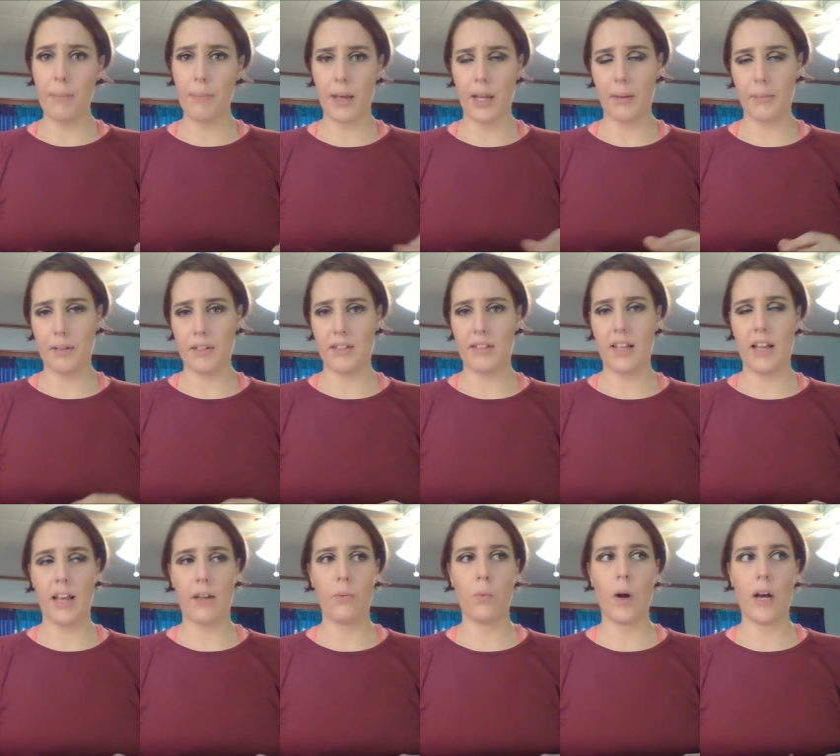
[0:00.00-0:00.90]

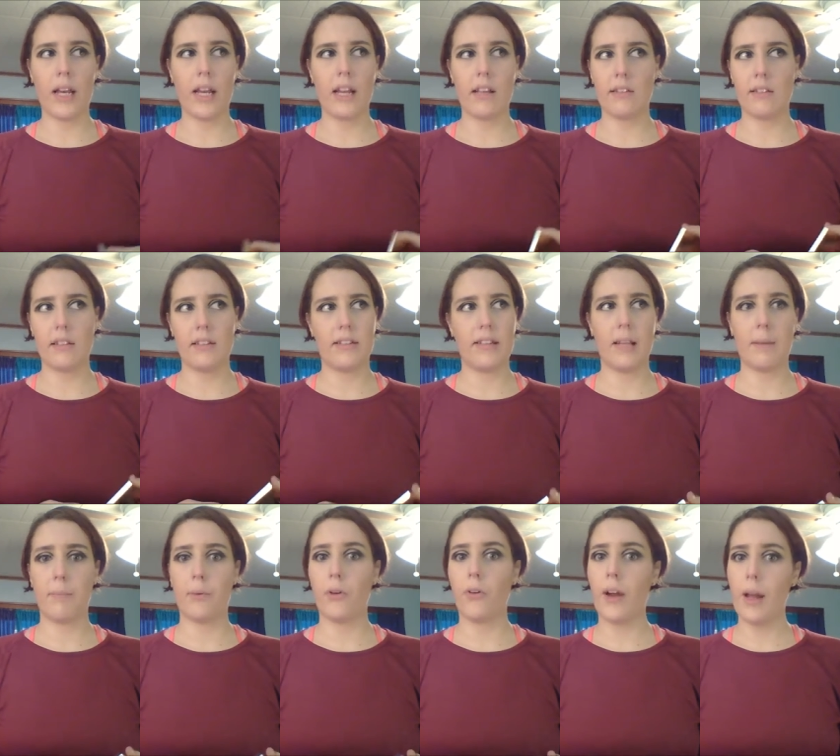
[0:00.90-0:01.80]
pigmented. One is a
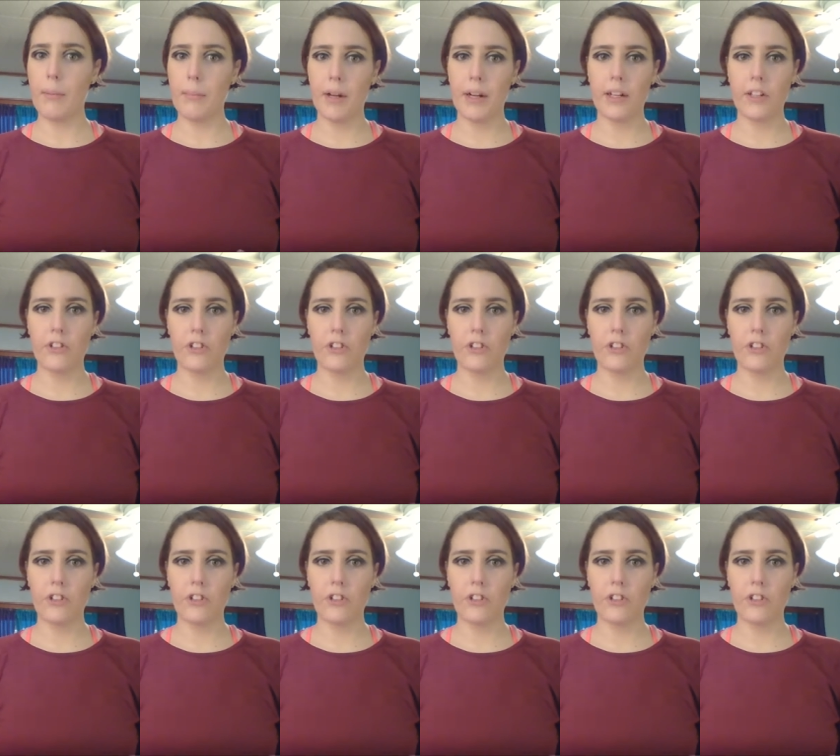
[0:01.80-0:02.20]
deep cranberry